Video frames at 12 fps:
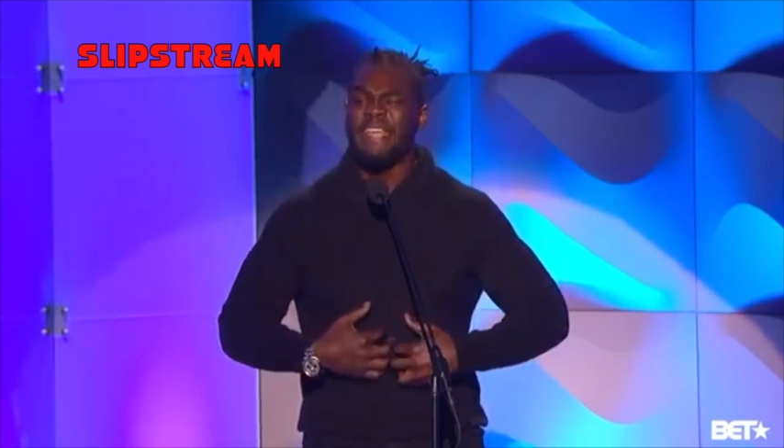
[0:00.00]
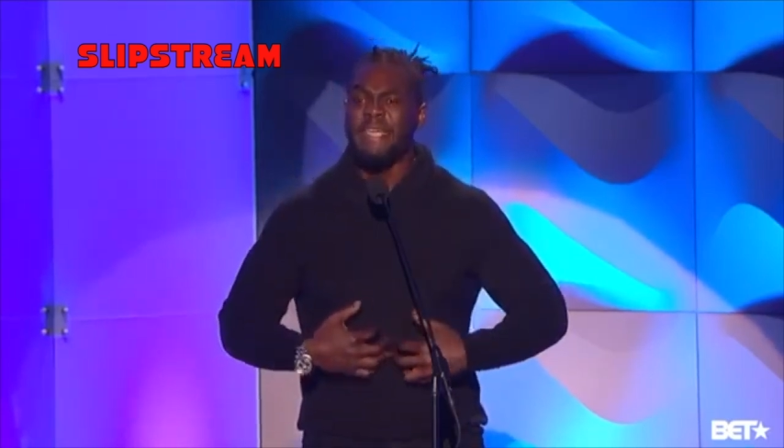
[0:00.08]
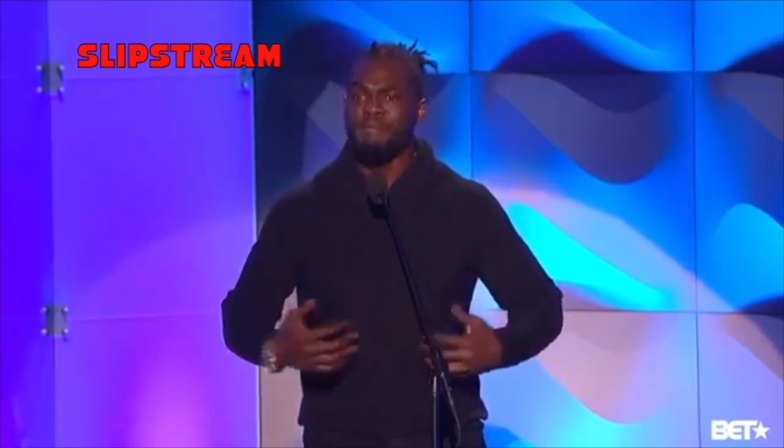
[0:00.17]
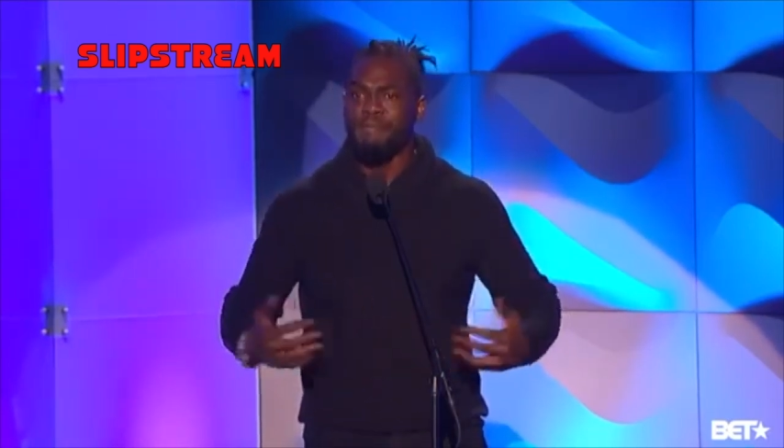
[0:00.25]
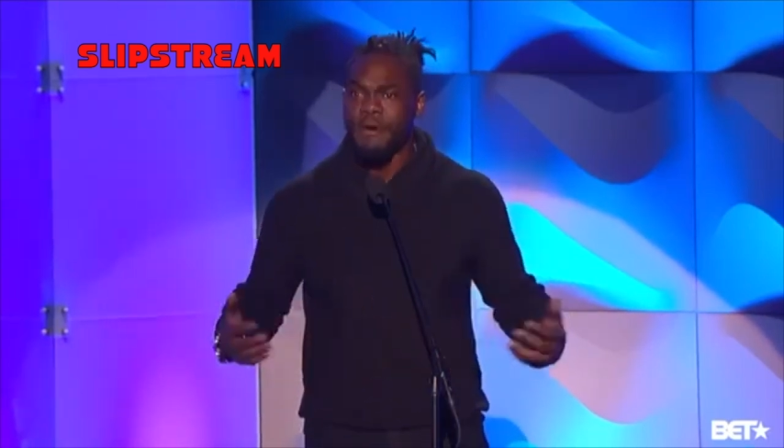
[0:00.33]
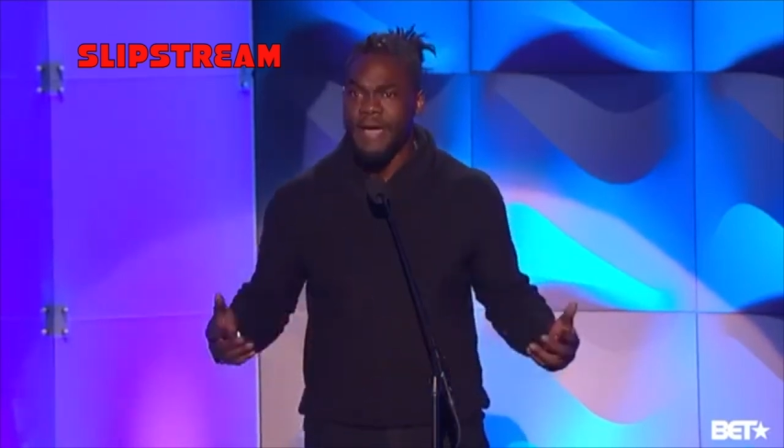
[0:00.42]

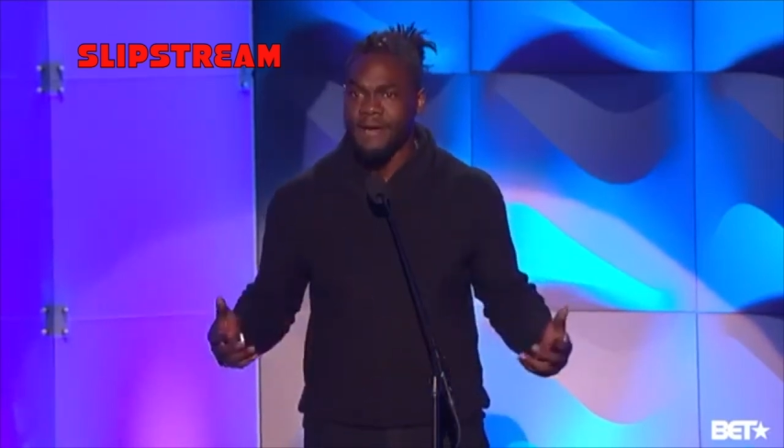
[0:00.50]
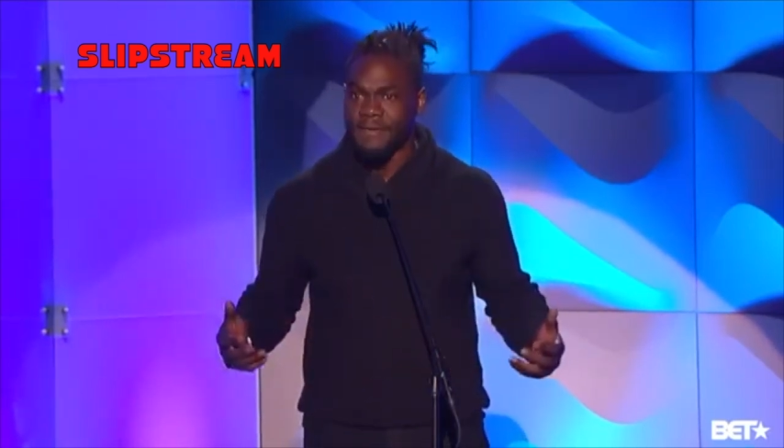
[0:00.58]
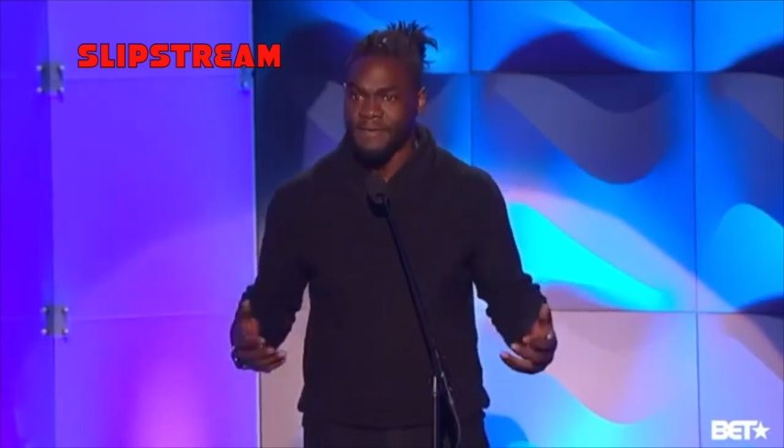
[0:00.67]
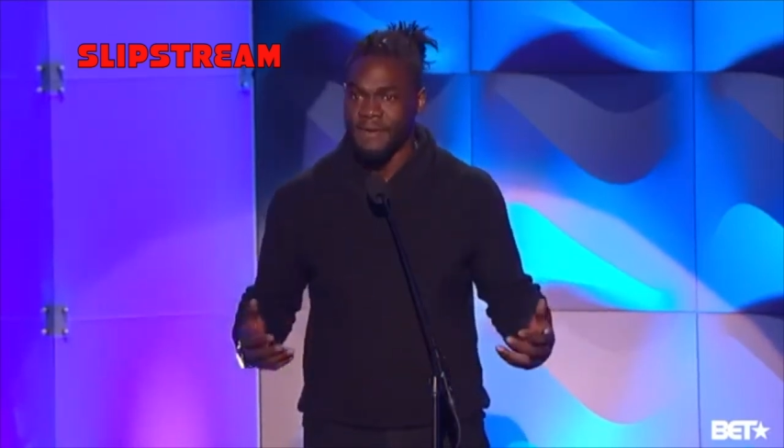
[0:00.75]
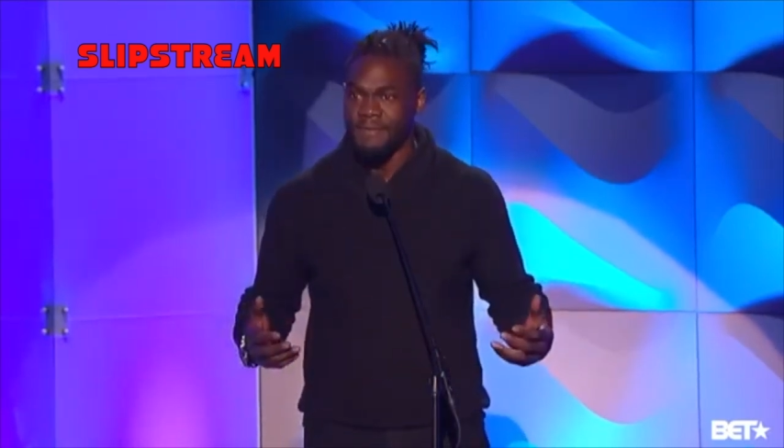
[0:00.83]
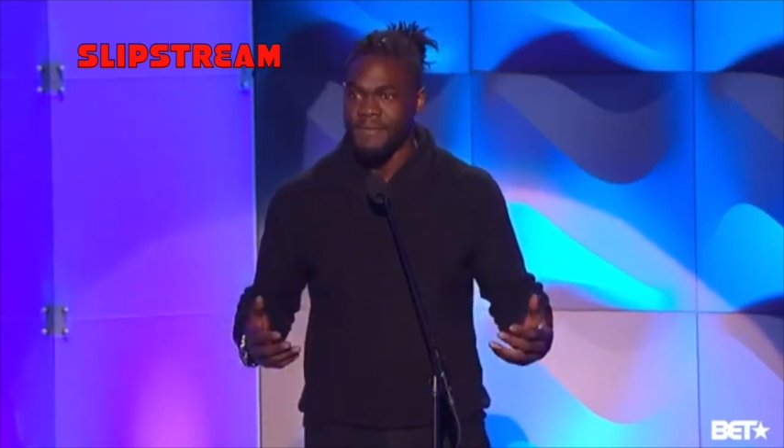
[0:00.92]
deep
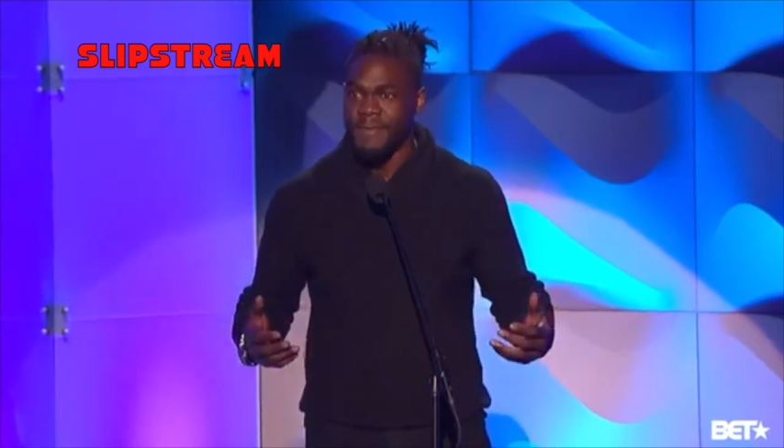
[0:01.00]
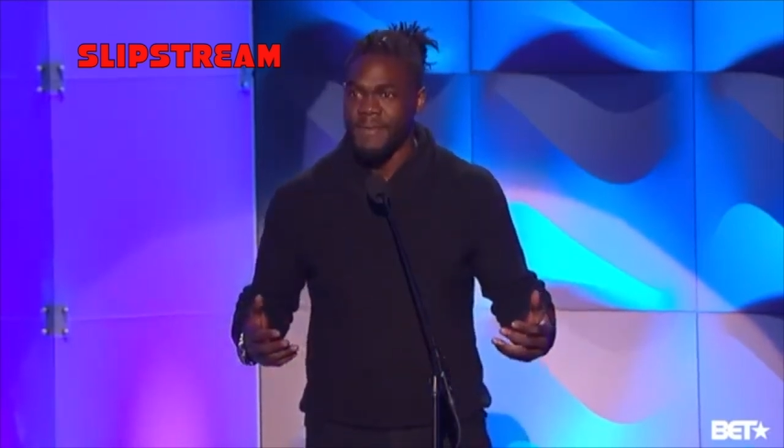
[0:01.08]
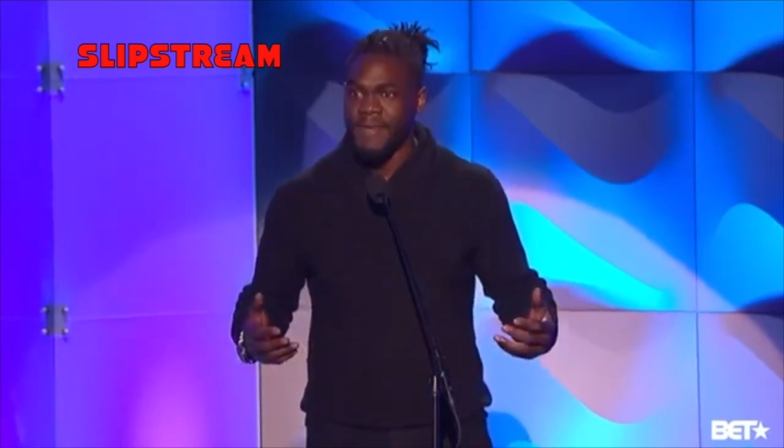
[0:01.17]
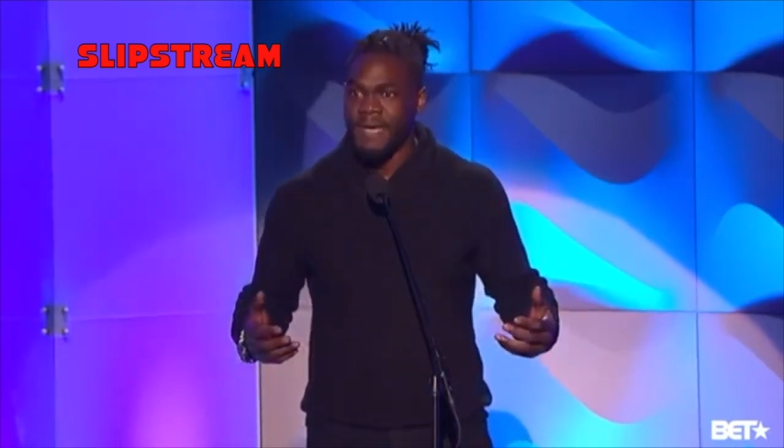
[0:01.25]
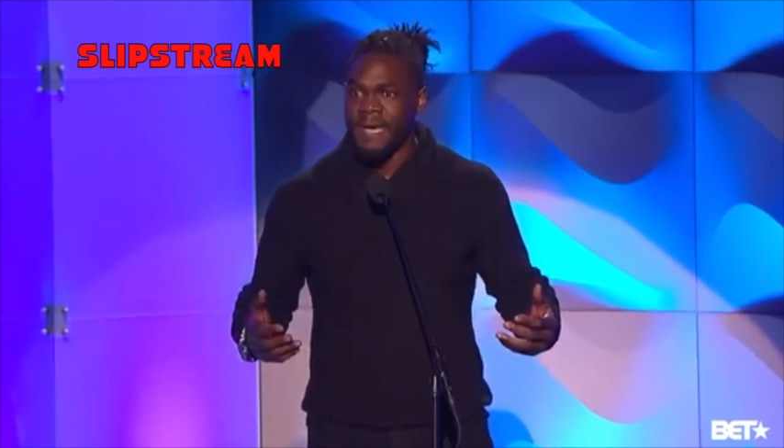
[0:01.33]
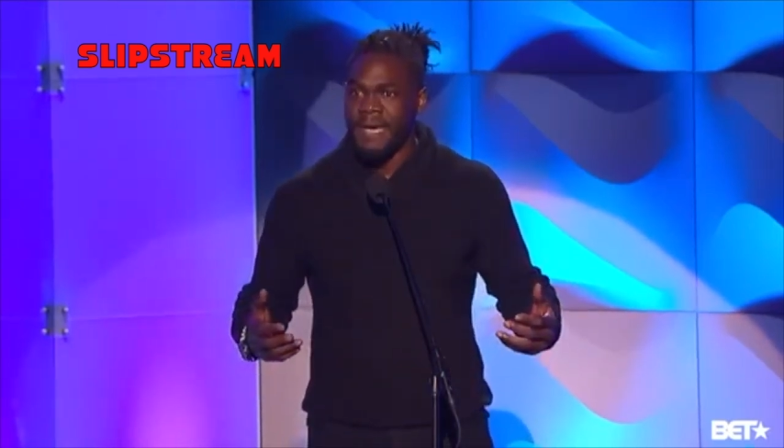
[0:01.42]
breath?
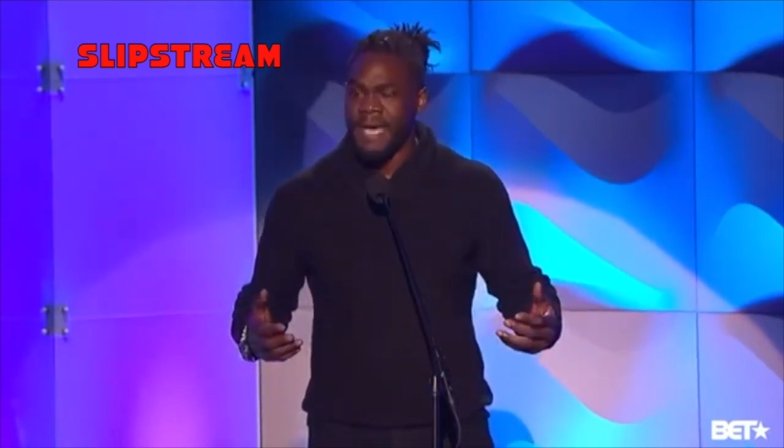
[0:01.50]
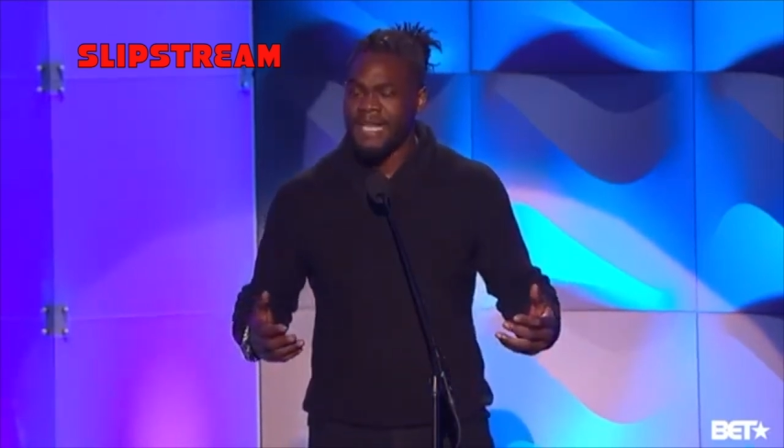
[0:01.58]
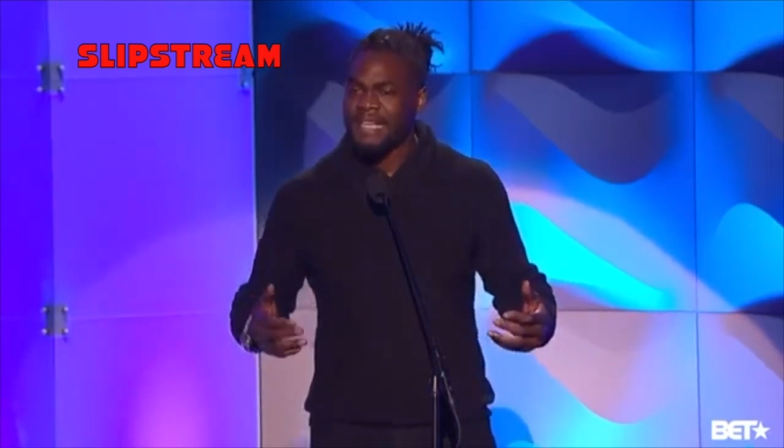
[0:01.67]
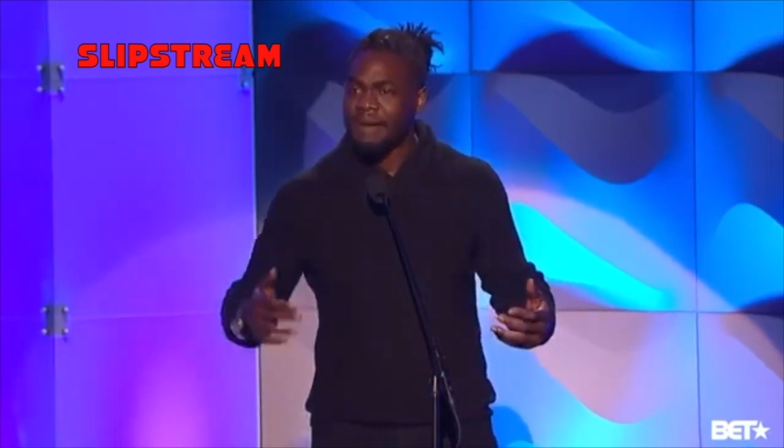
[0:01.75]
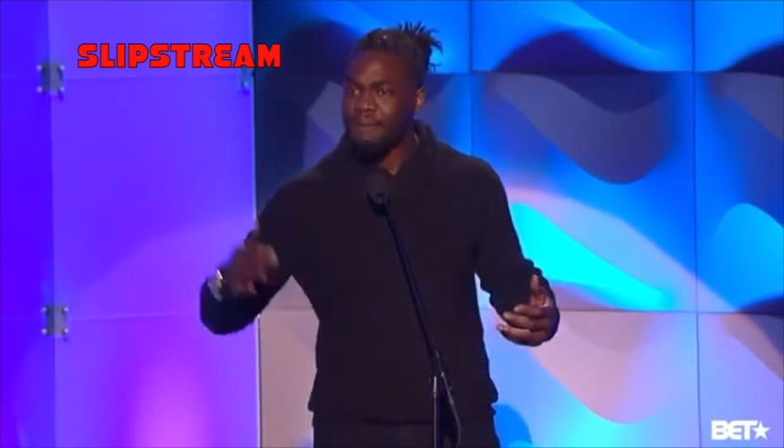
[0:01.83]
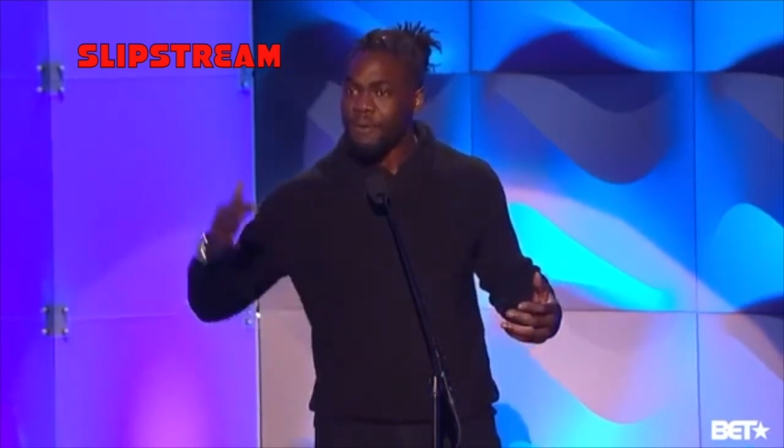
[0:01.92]

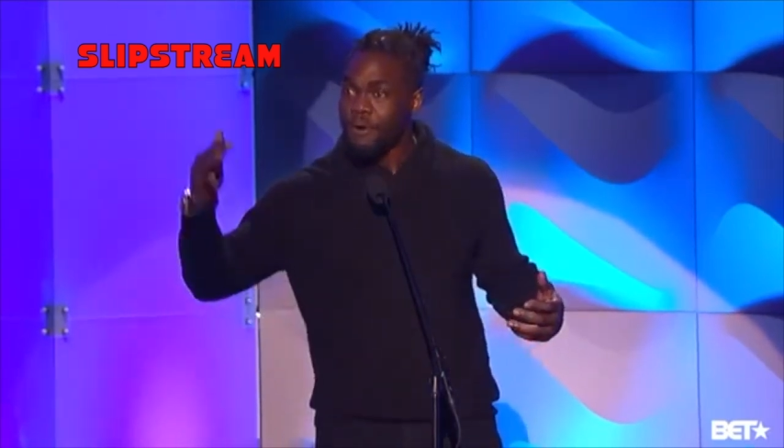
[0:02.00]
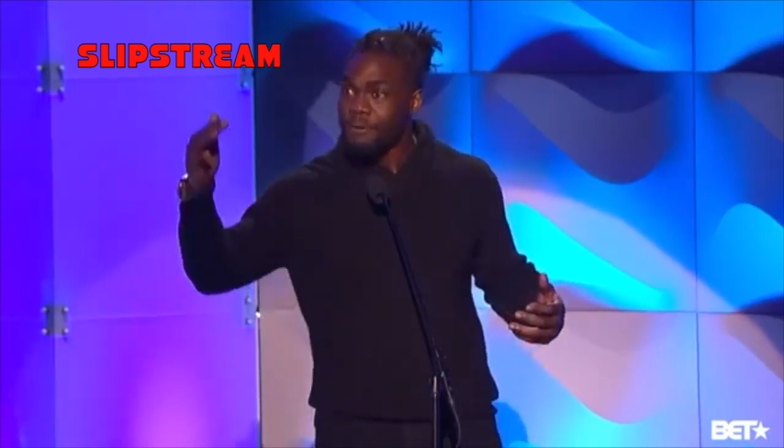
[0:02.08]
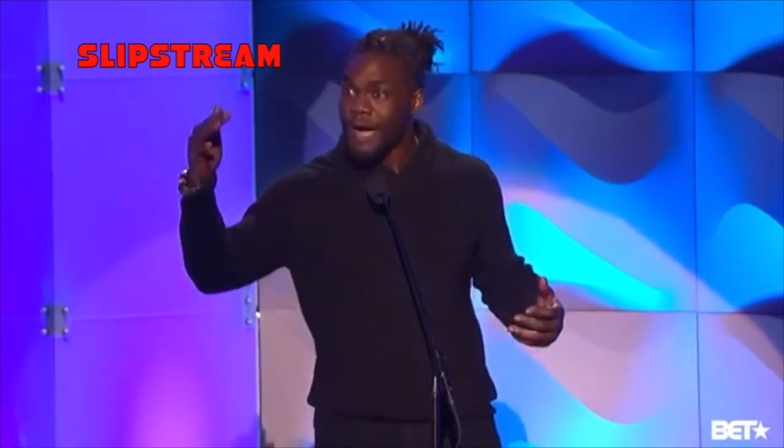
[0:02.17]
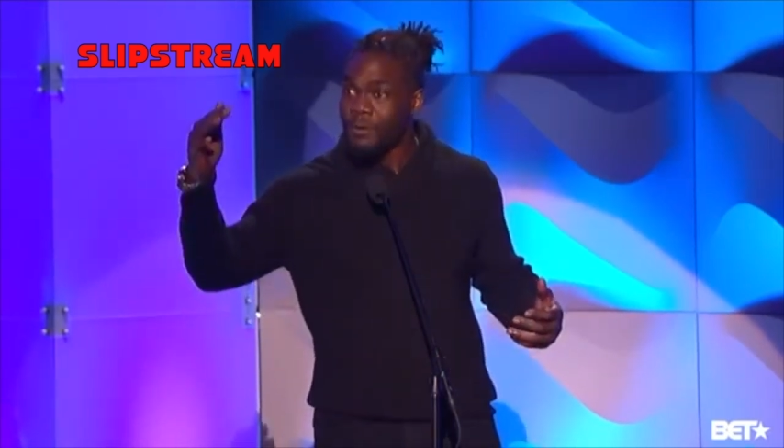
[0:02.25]
As I pulled